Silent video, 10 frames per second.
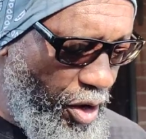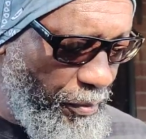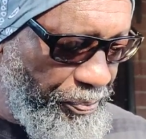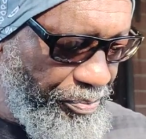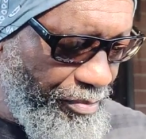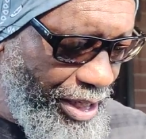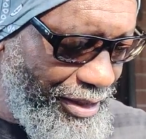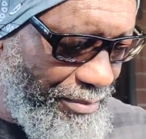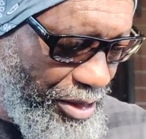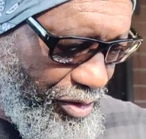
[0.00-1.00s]
Oh,
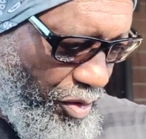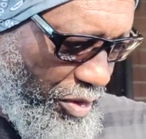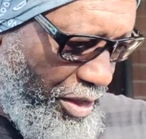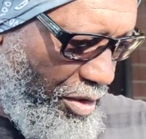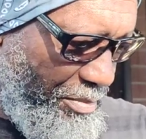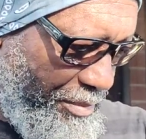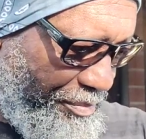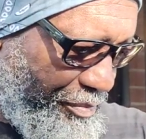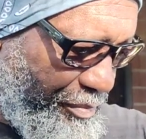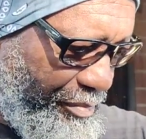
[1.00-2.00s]
here's something that's always helped me.
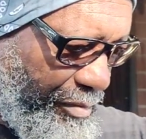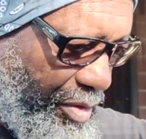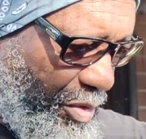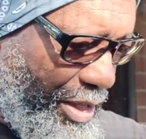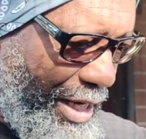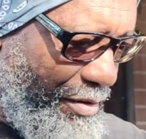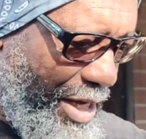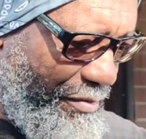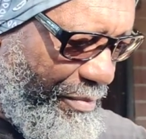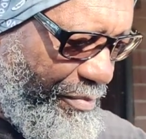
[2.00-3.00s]
Well, I don't
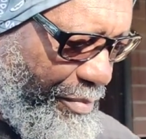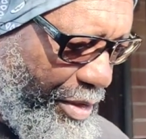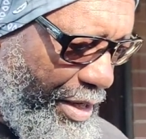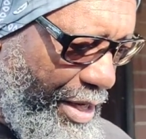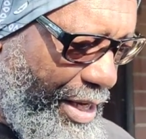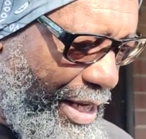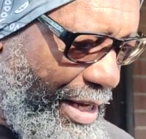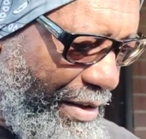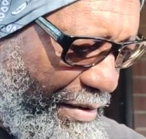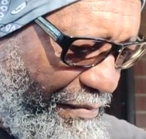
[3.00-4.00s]
have the. the
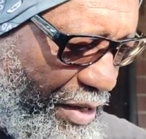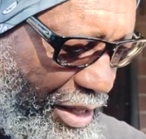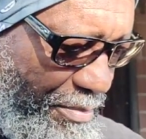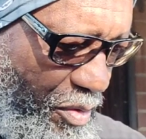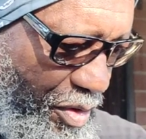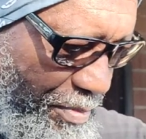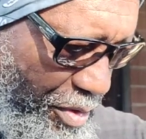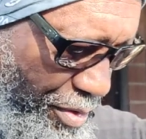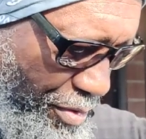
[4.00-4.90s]
it's like I'm going up to New